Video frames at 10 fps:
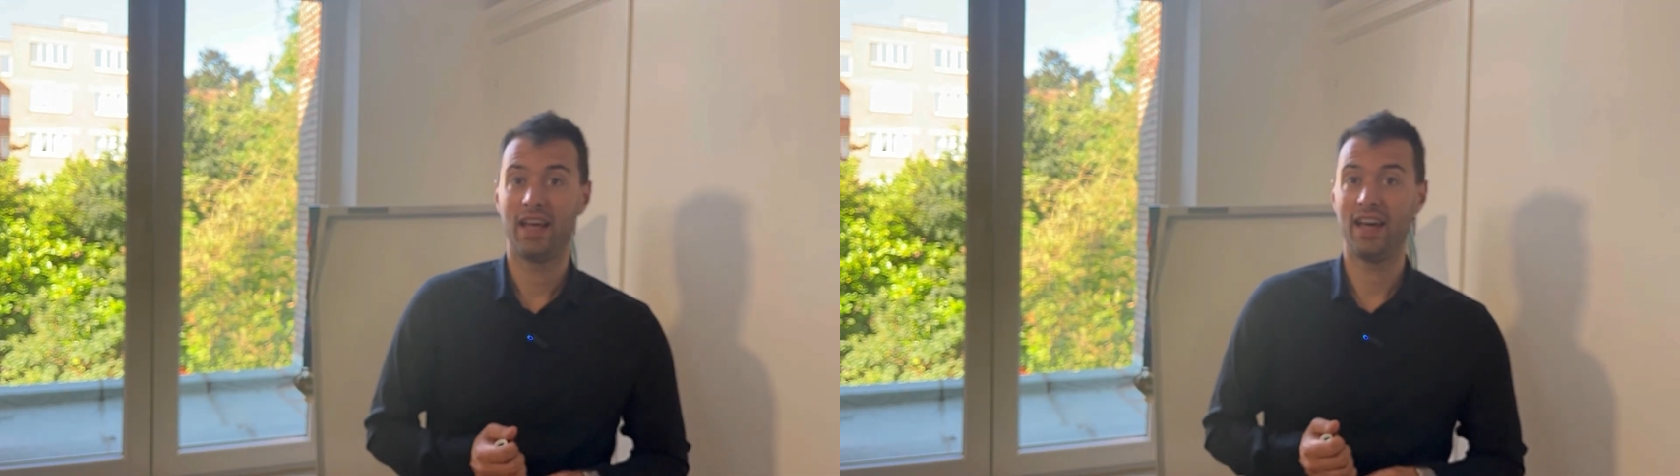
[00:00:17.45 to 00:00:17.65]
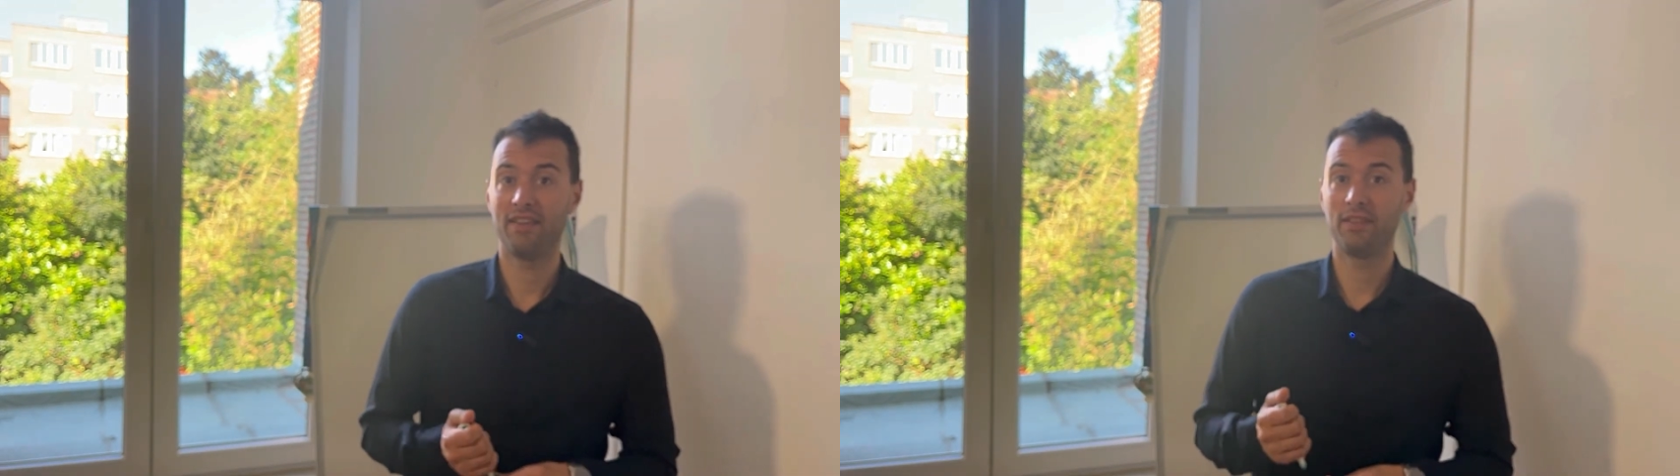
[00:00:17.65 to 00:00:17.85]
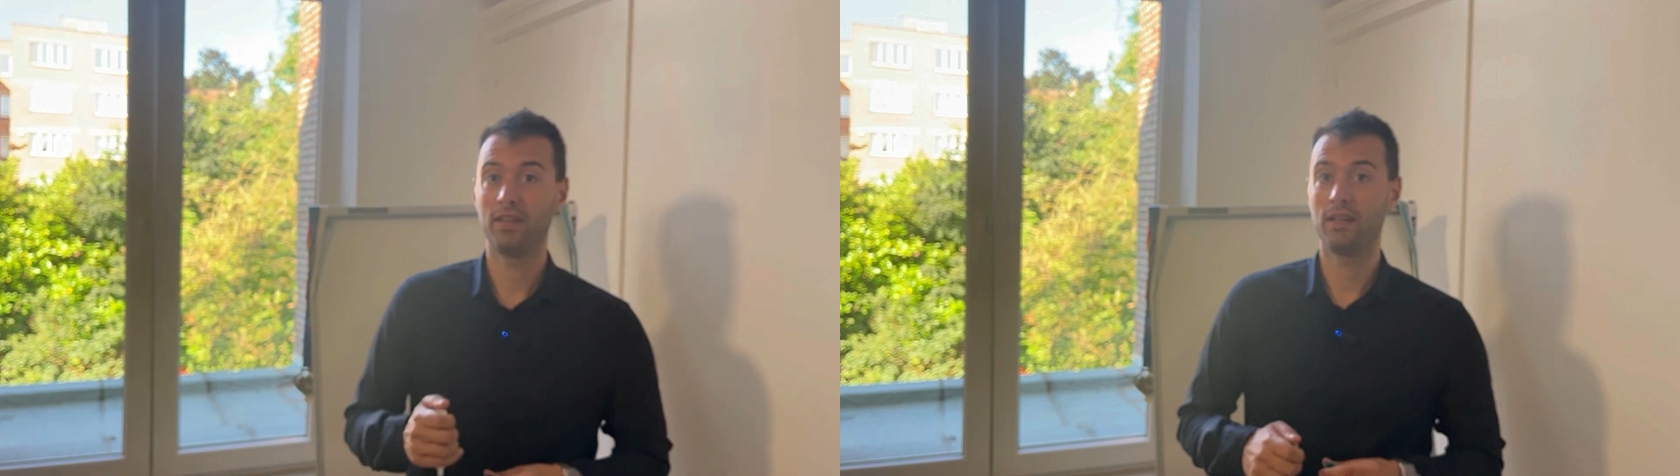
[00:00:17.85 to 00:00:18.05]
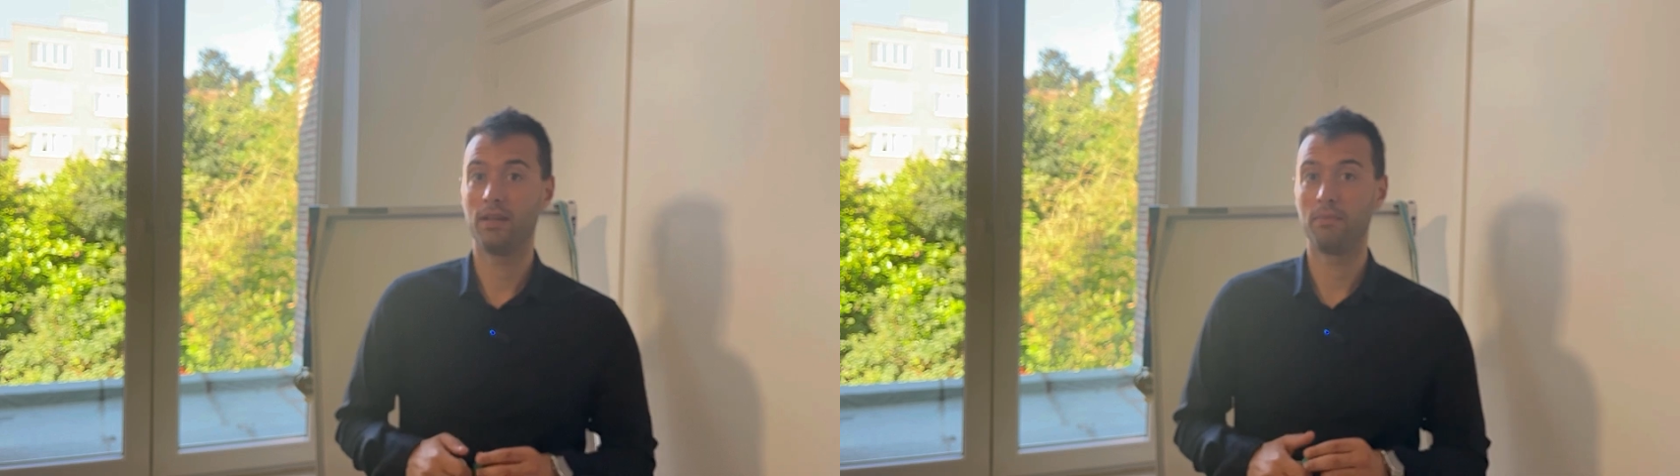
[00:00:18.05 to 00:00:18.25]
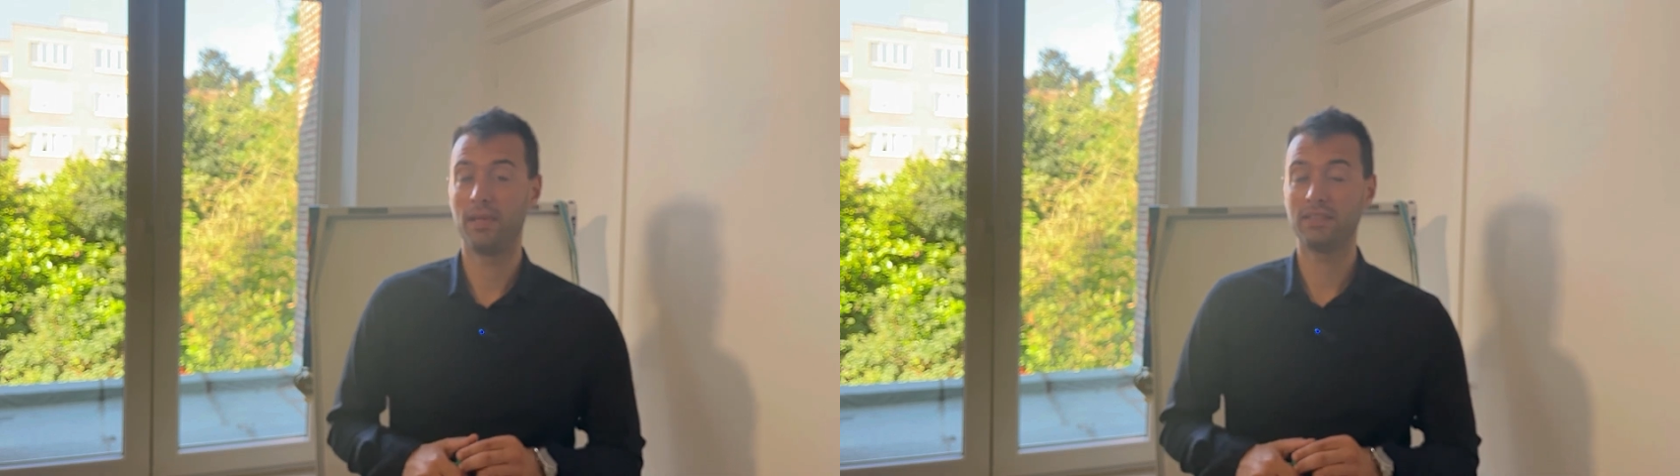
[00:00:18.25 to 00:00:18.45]
and
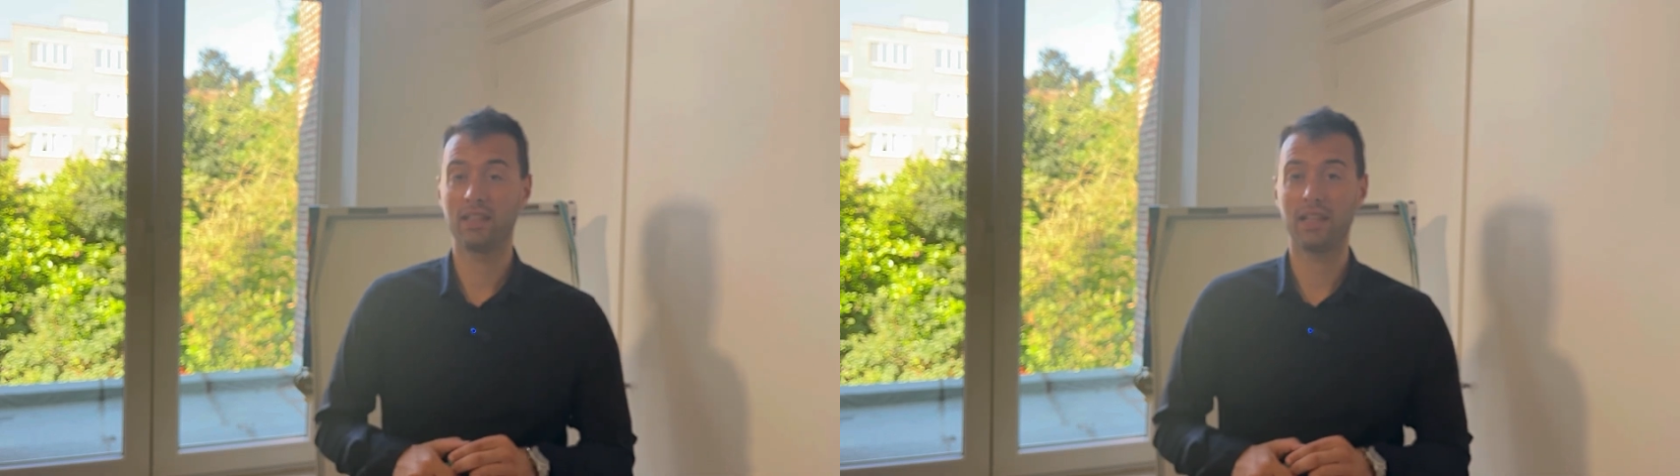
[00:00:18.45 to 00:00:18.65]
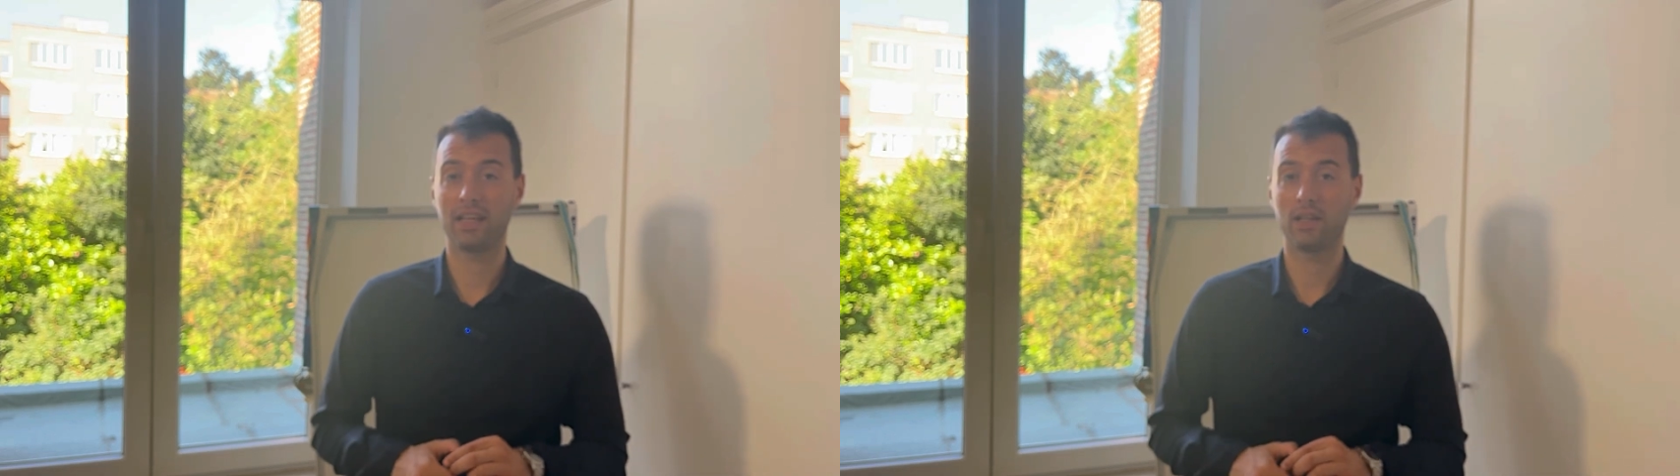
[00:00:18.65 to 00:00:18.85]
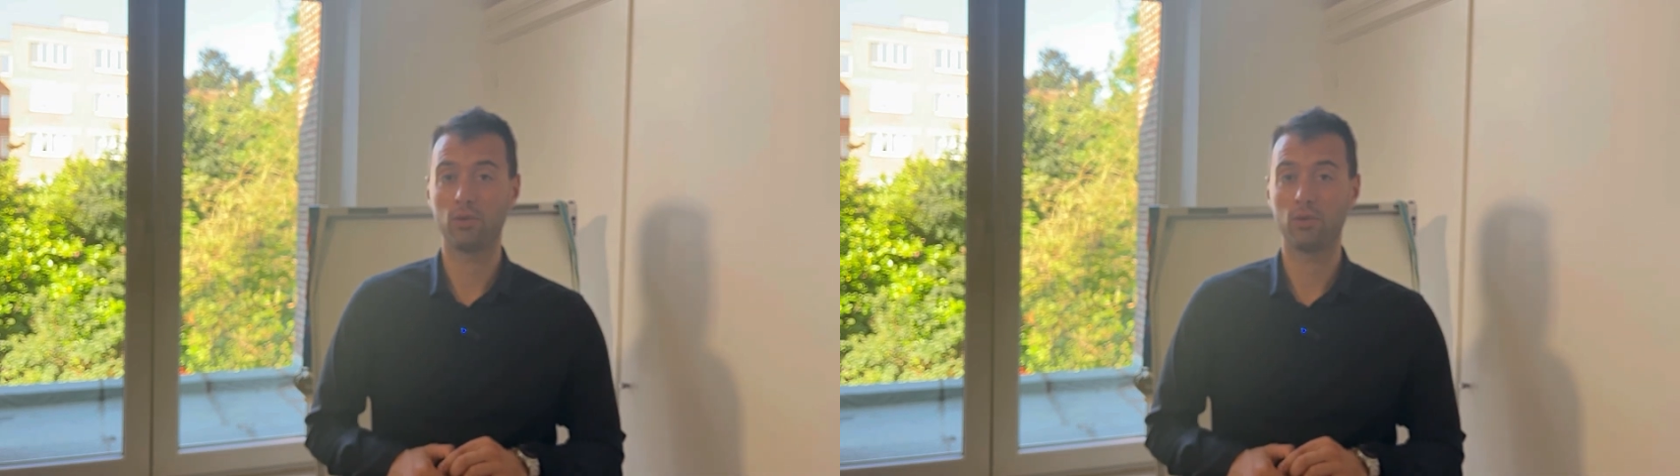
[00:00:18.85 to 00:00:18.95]
basically I